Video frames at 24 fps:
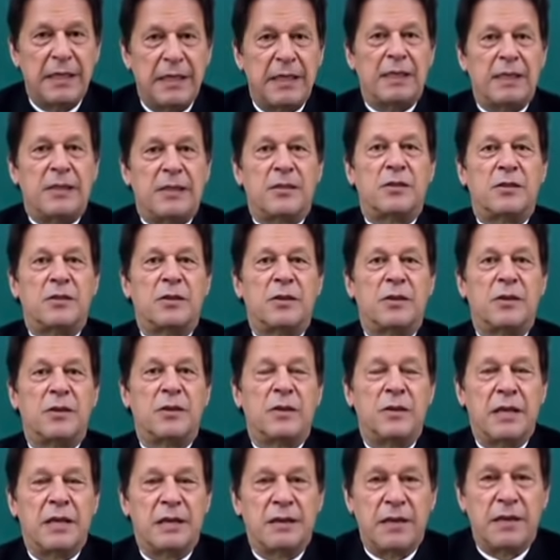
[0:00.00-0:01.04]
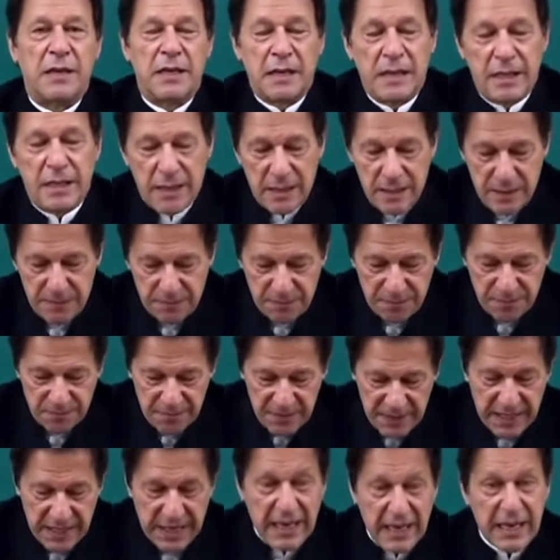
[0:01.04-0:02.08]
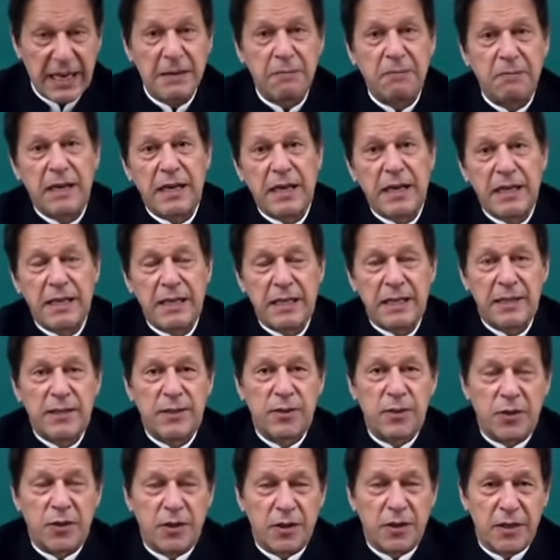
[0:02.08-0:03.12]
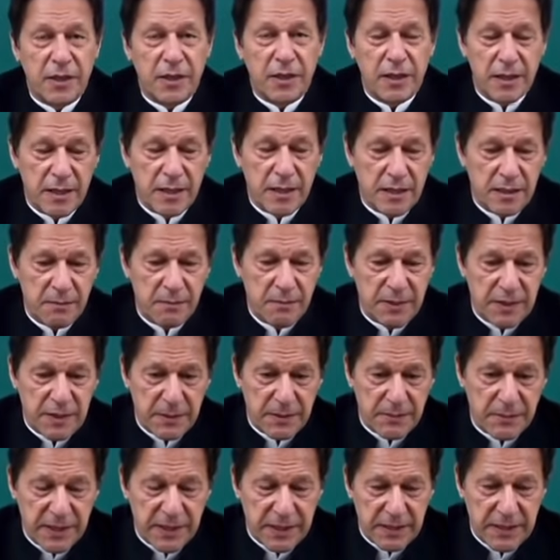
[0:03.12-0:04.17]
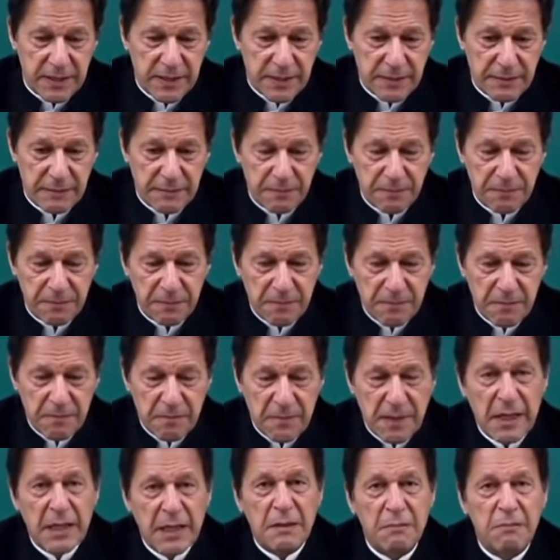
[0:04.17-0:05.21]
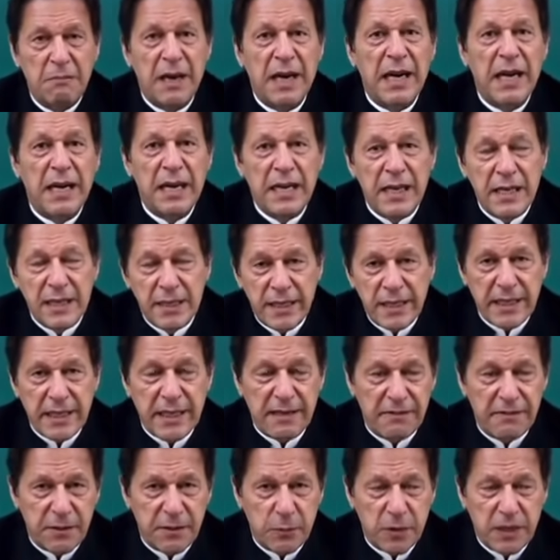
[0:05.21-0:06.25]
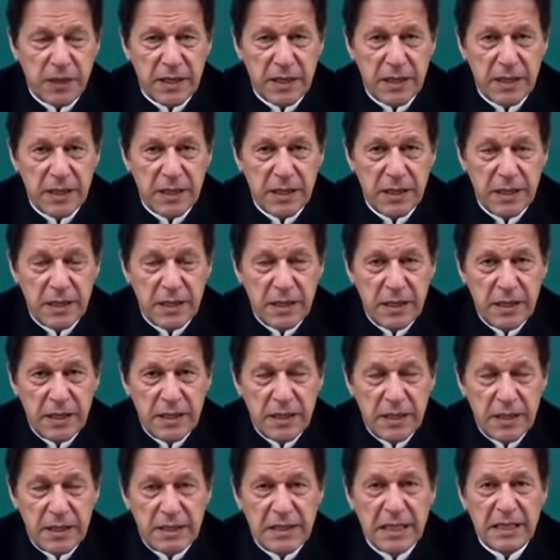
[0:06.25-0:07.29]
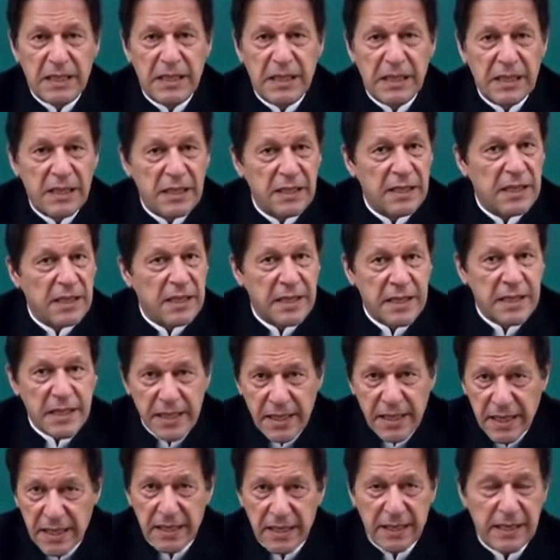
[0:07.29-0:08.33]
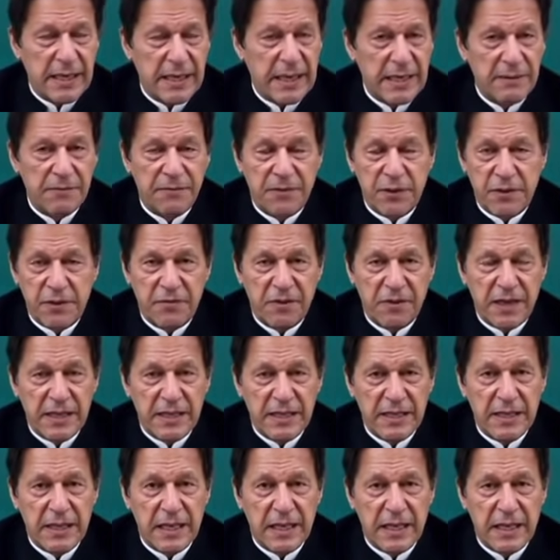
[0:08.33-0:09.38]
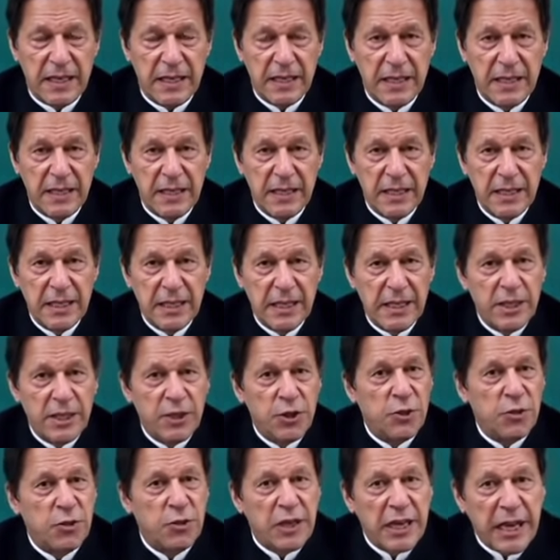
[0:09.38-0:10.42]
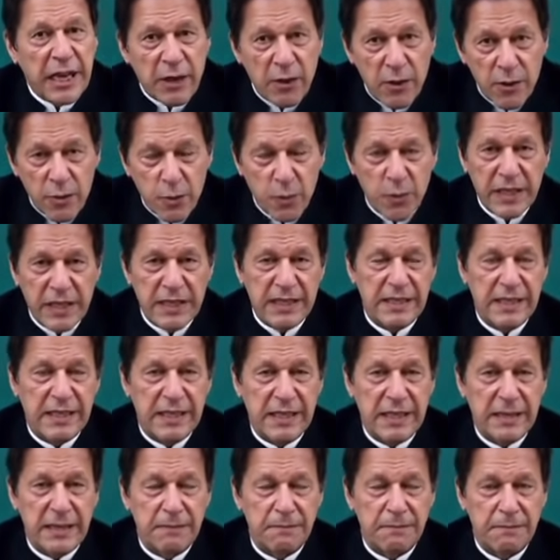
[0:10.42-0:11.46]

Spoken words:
So I end my talk, Mr. President, by urging everyone that this is a critical time for Afghanistan. You cannot waste time.